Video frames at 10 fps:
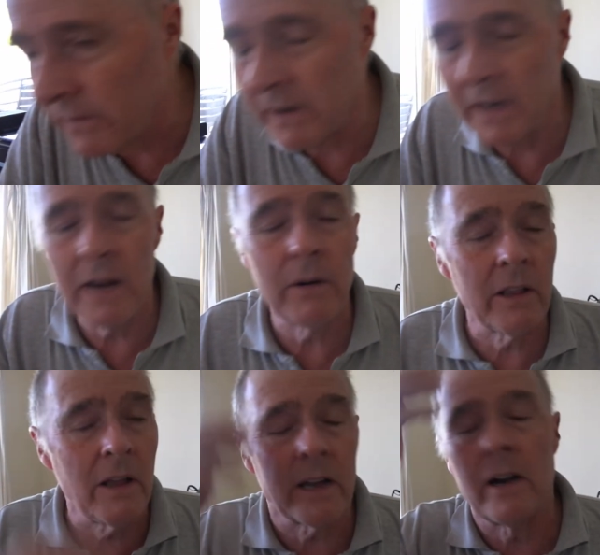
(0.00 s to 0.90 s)
you're in an area
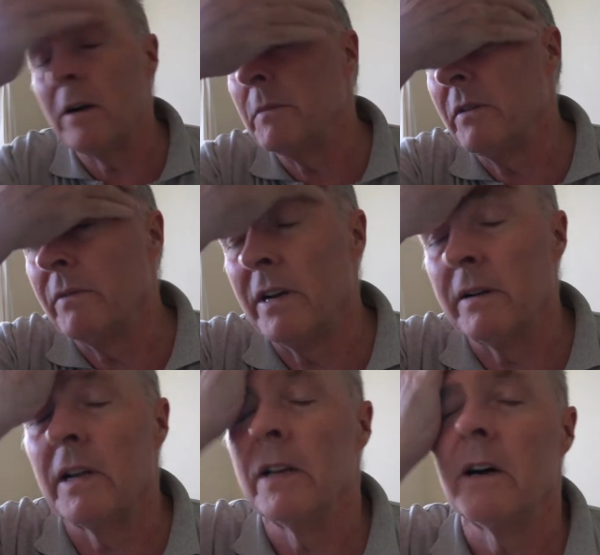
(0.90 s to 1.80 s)
like I'm in,
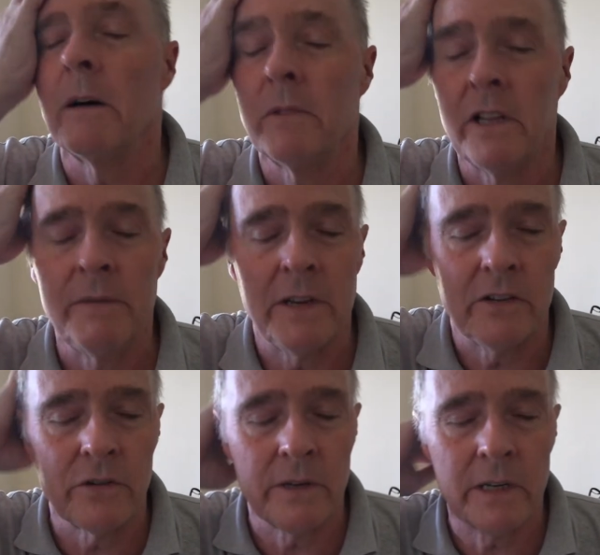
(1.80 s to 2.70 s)
where I'm leaving
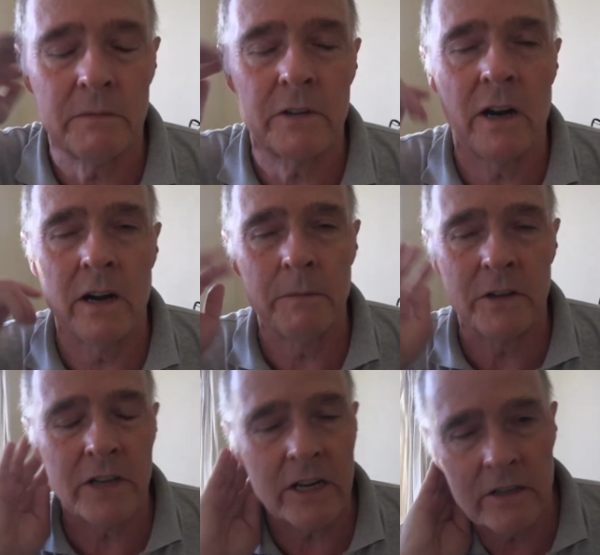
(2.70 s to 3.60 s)
during a time
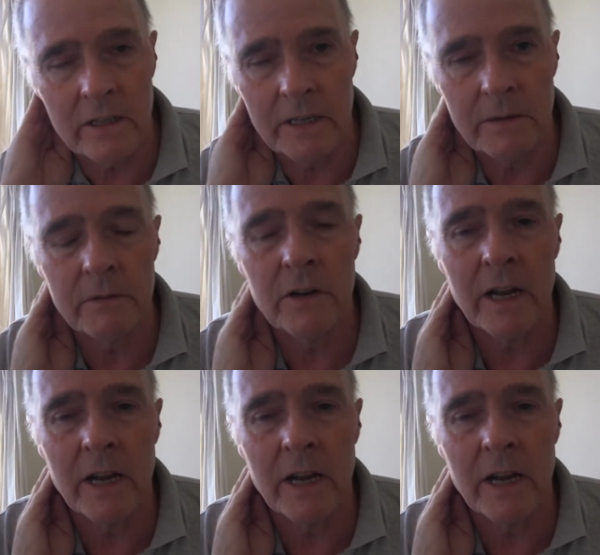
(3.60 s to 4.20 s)
that's actually